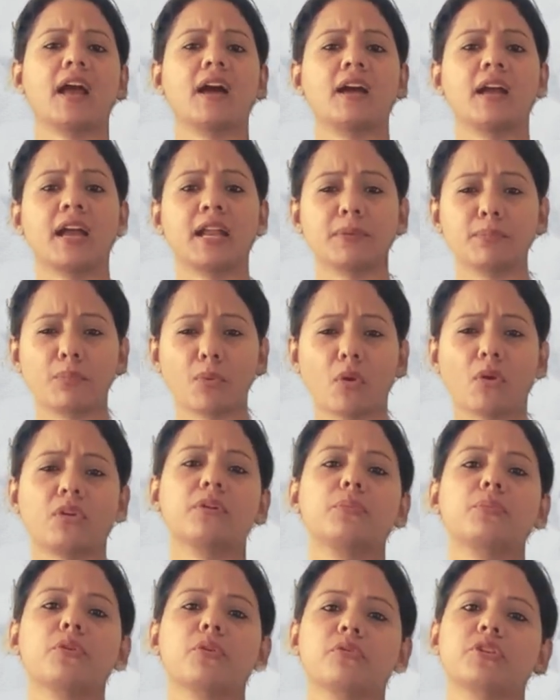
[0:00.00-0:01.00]
an
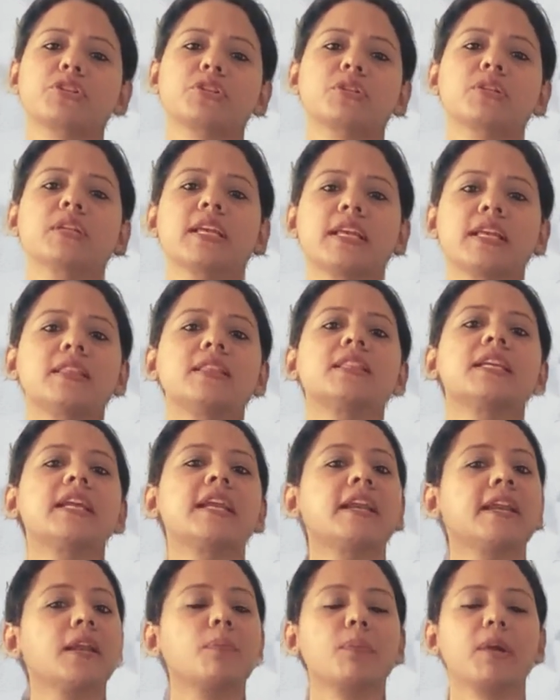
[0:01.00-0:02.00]
important provision in the
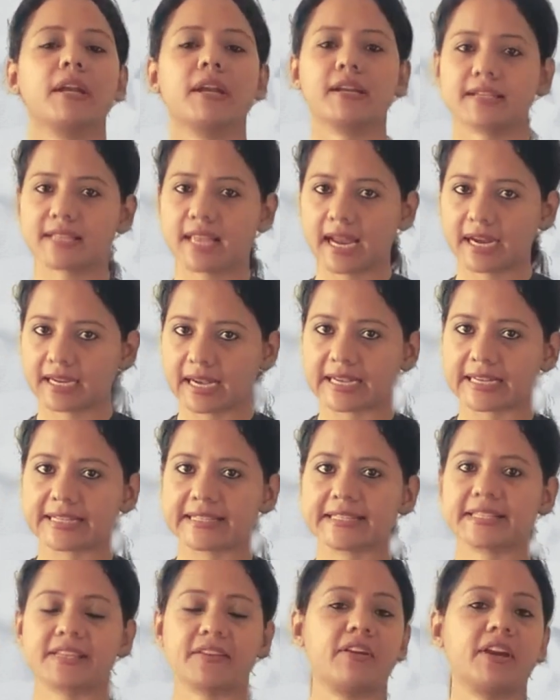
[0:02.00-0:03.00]
Indian Patents Act
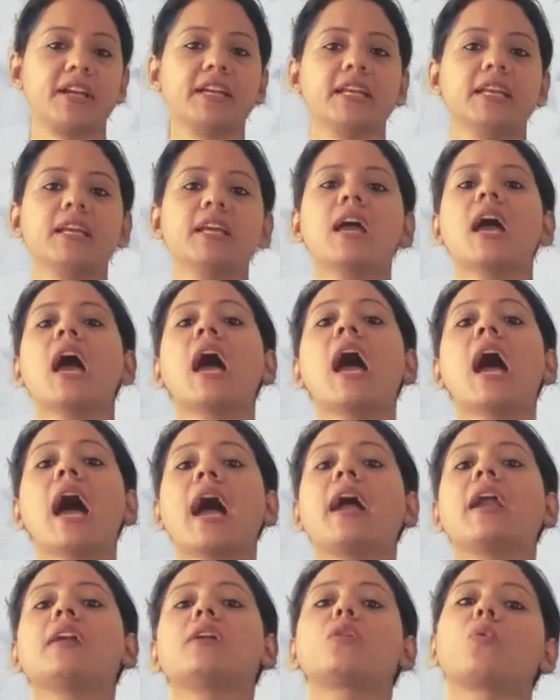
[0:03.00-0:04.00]
1970
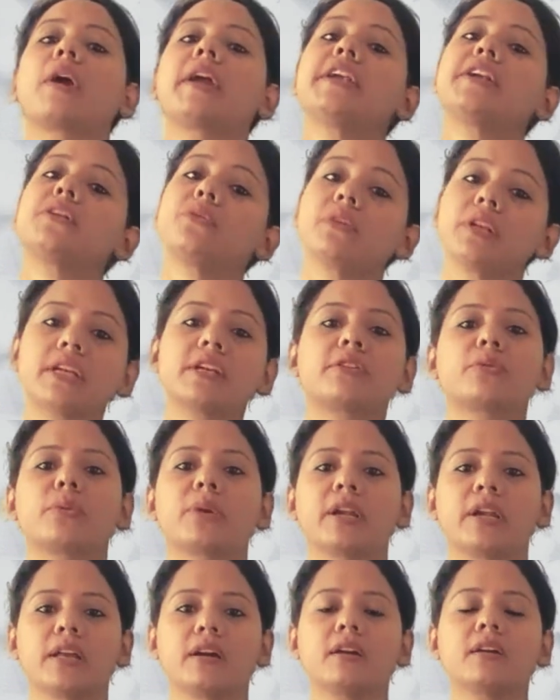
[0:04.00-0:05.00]
and quite unique to
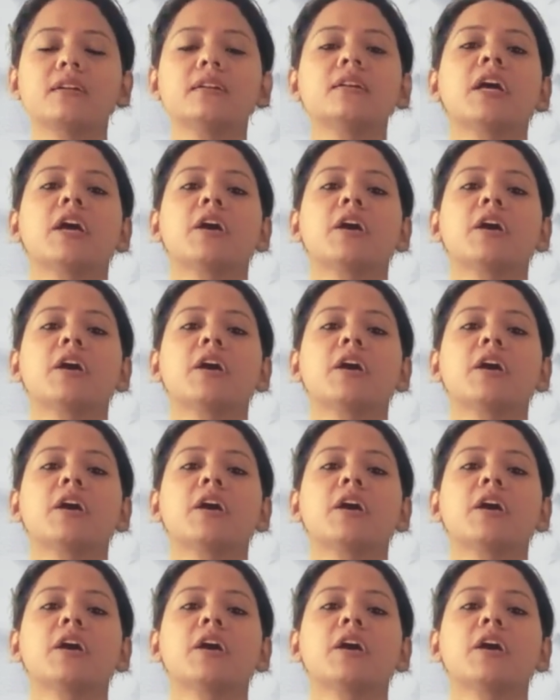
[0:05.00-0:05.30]
India.